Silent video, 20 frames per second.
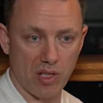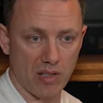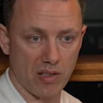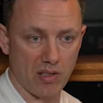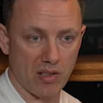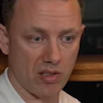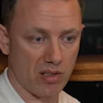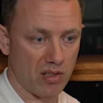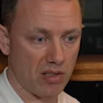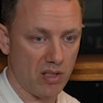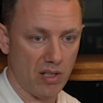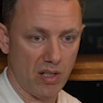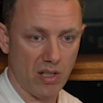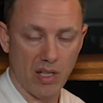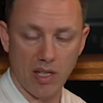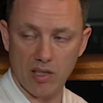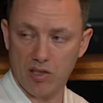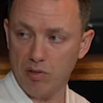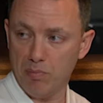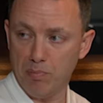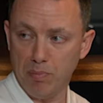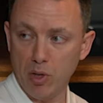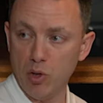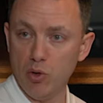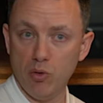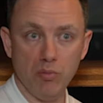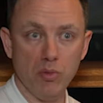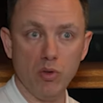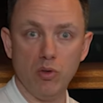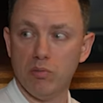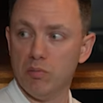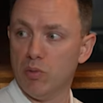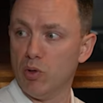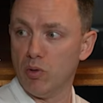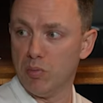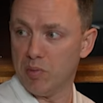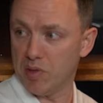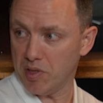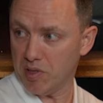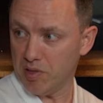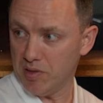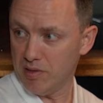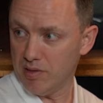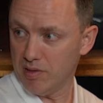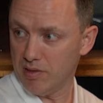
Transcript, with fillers: it's a blue moon moment.